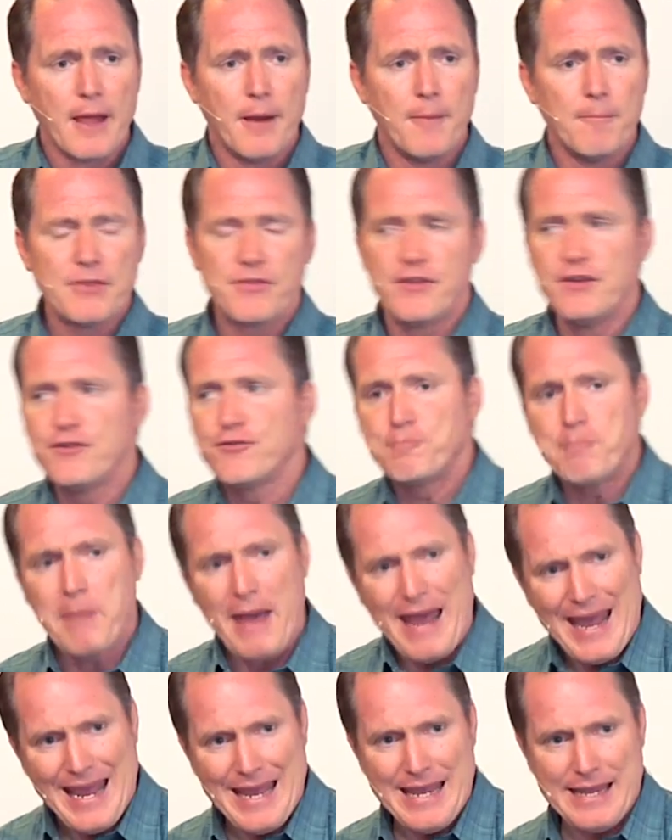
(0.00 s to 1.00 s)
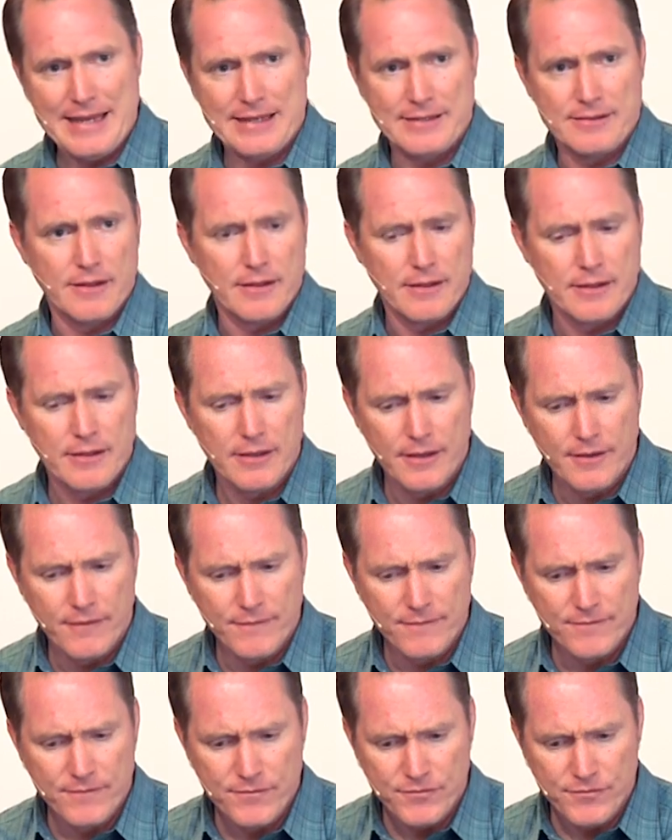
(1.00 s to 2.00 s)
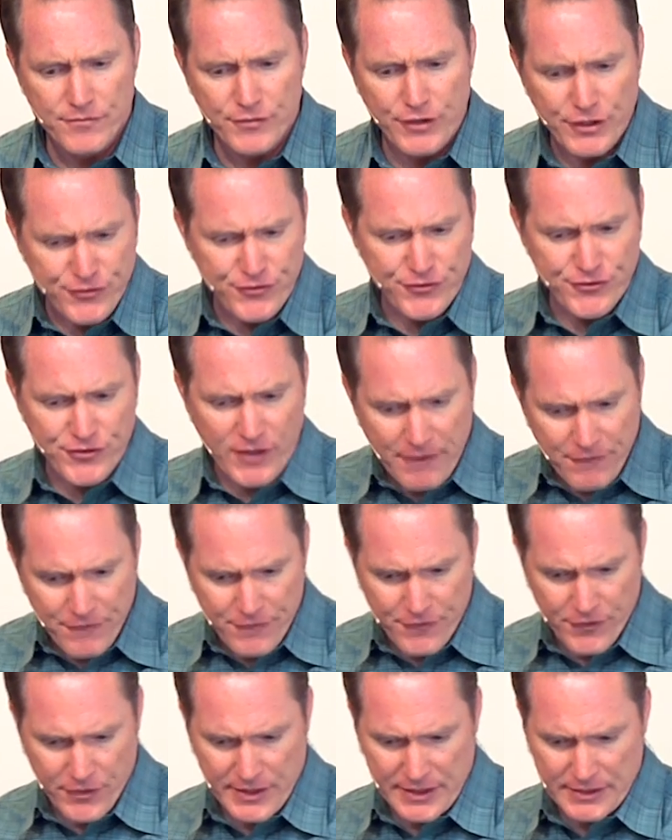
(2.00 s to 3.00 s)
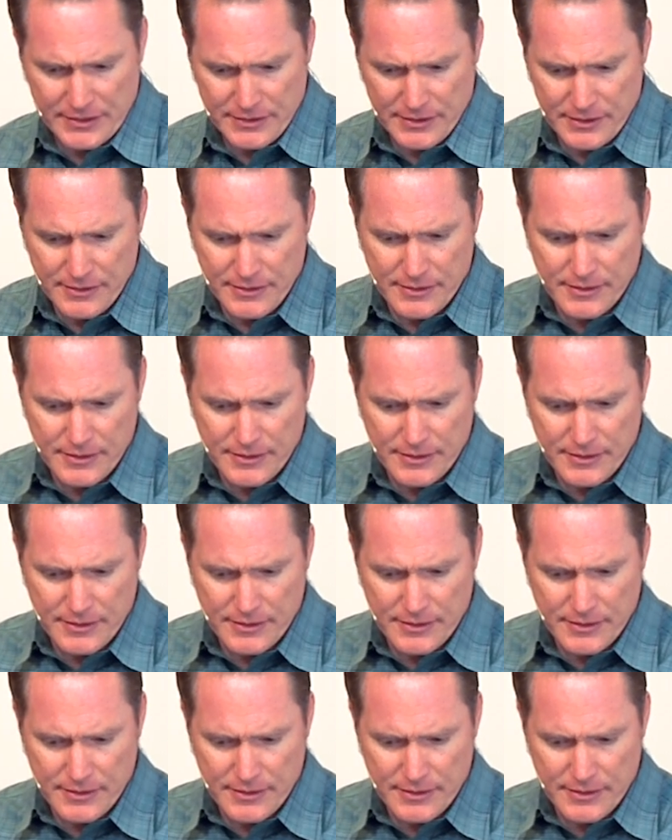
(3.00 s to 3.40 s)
But this pain, this suffering,